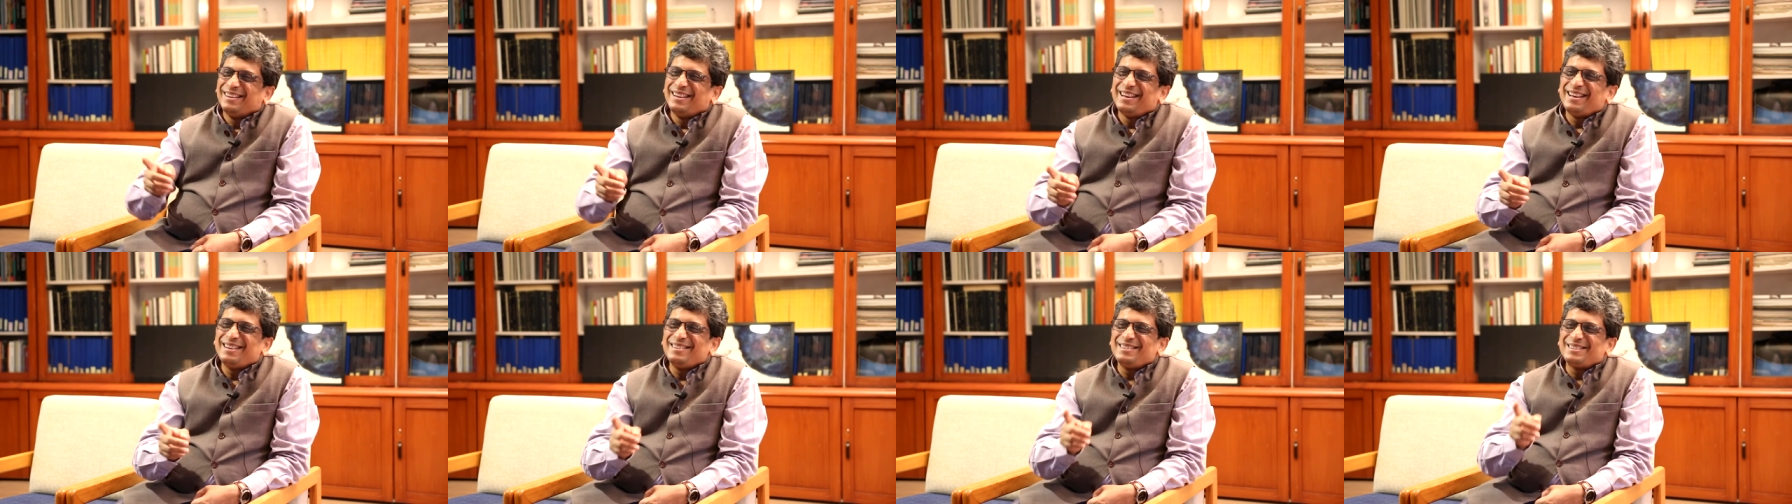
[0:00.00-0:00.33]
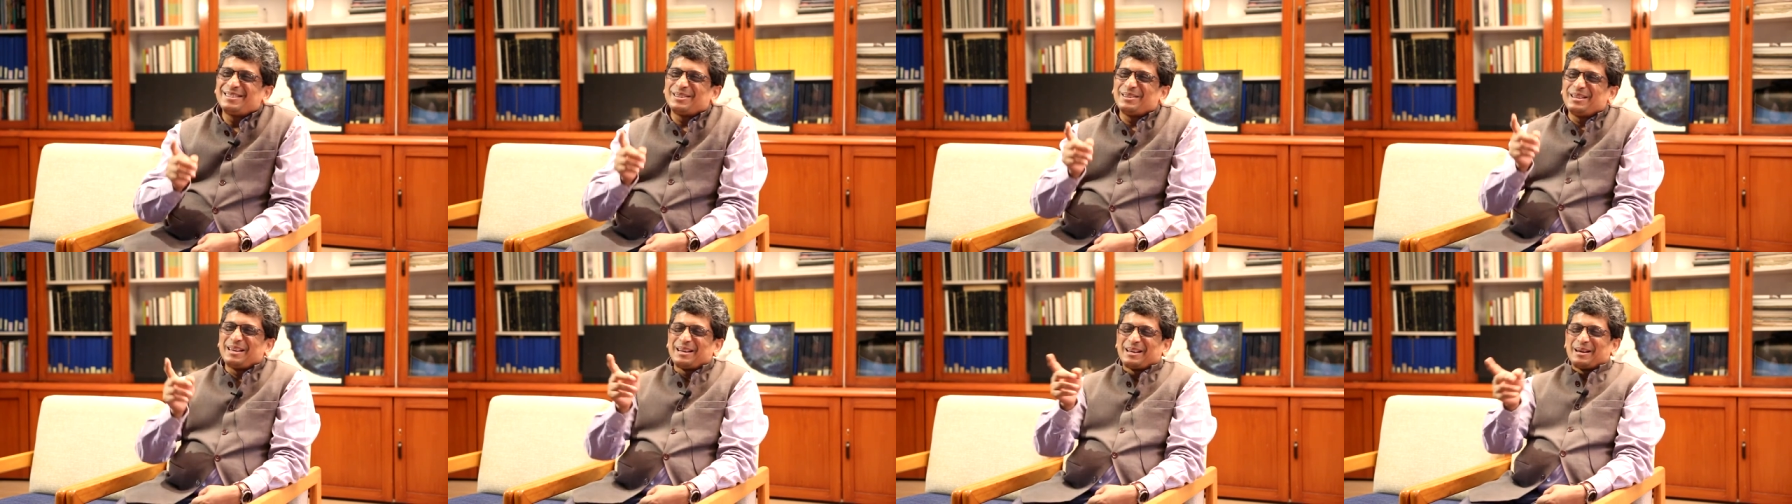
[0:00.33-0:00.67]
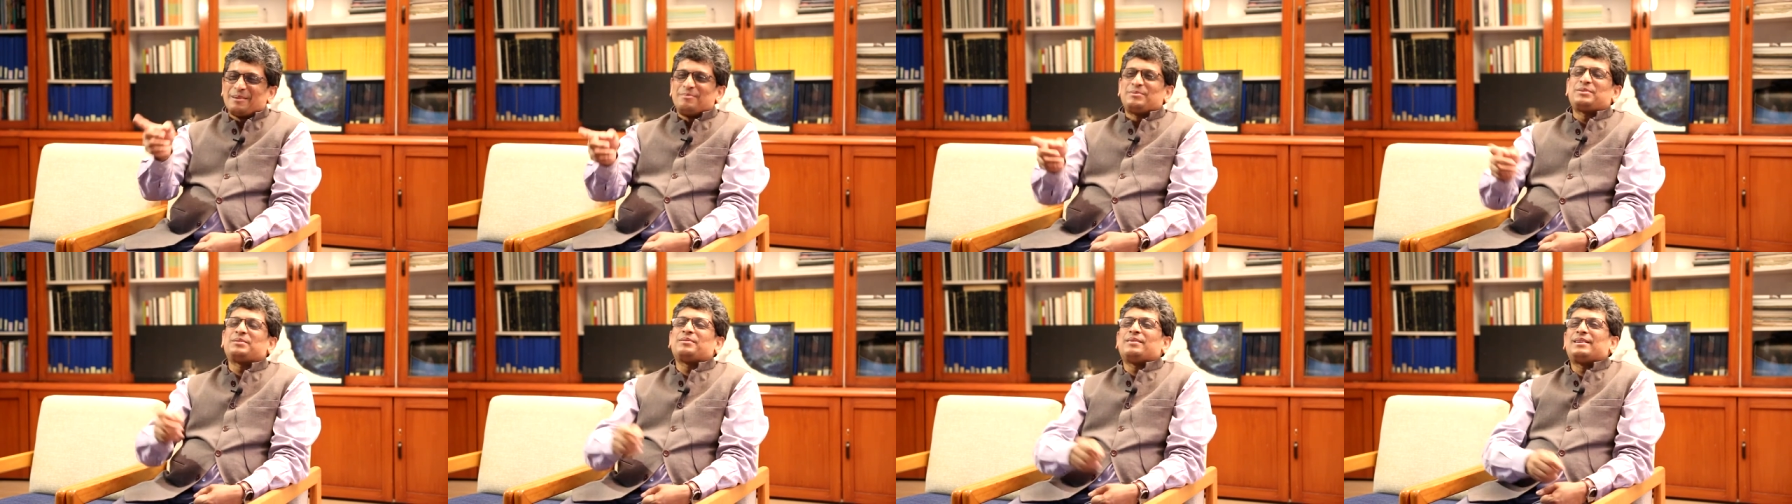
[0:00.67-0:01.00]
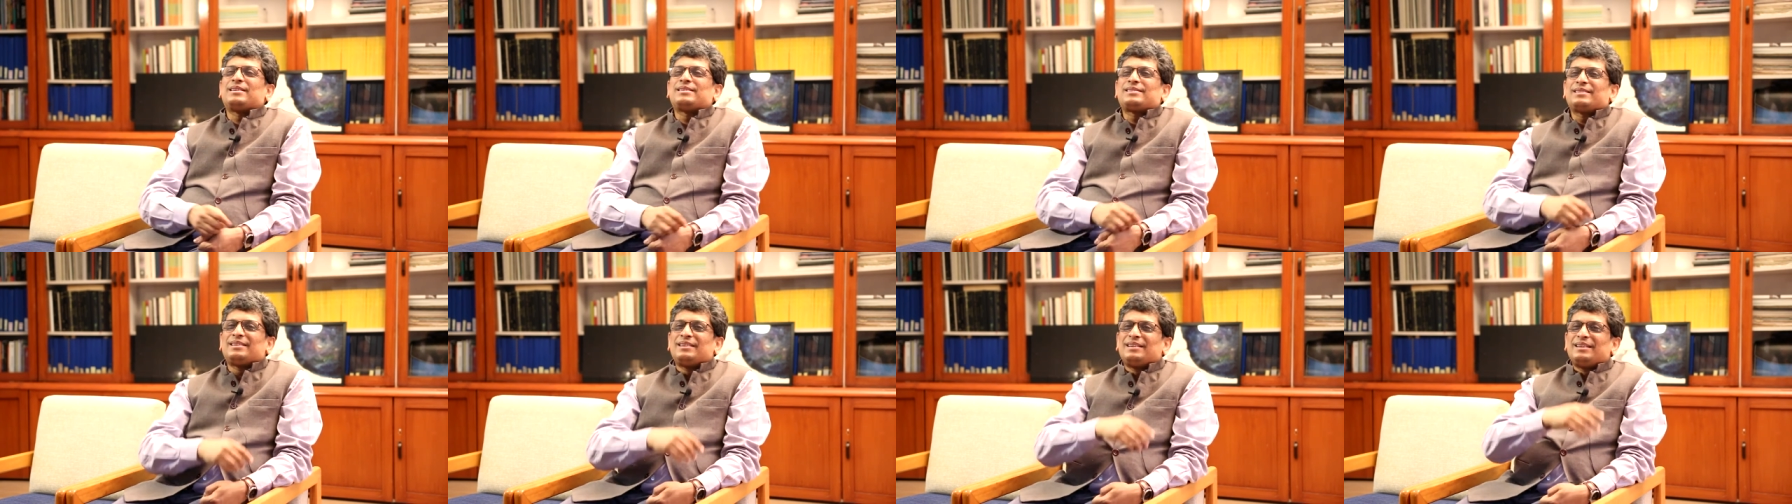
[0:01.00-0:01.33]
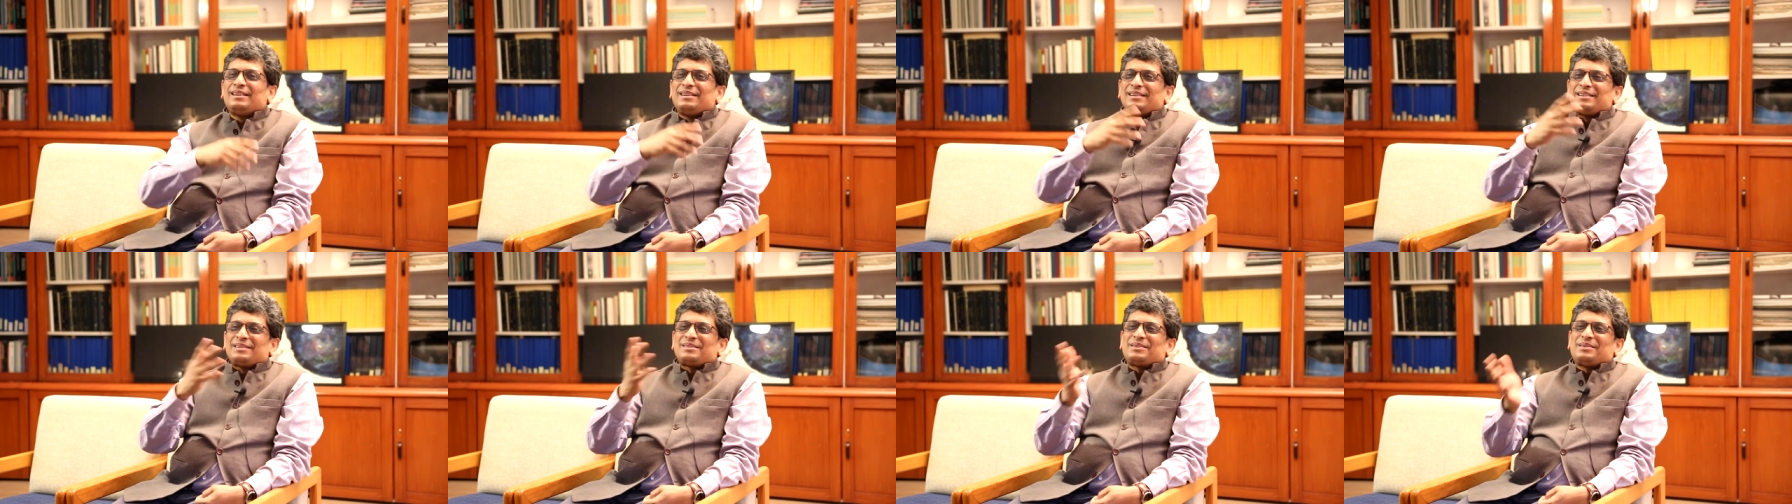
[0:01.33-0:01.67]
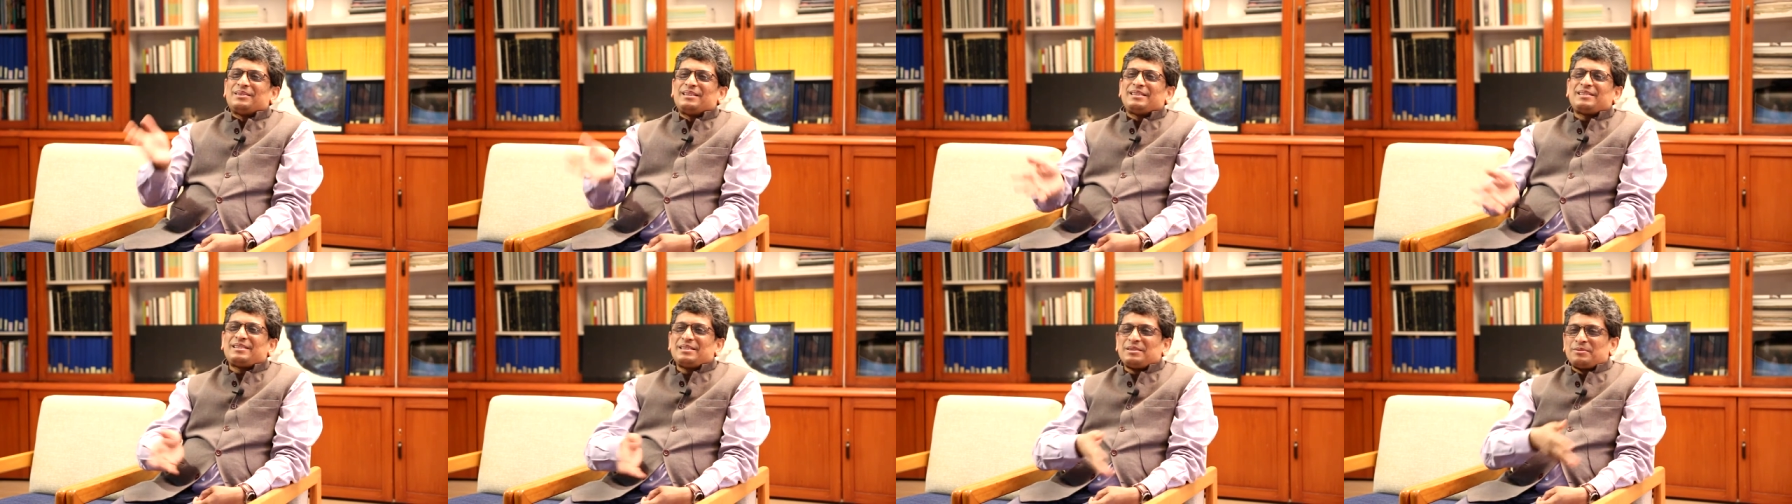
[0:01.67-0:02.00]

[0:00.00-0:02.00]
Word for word: And so they come to us. So this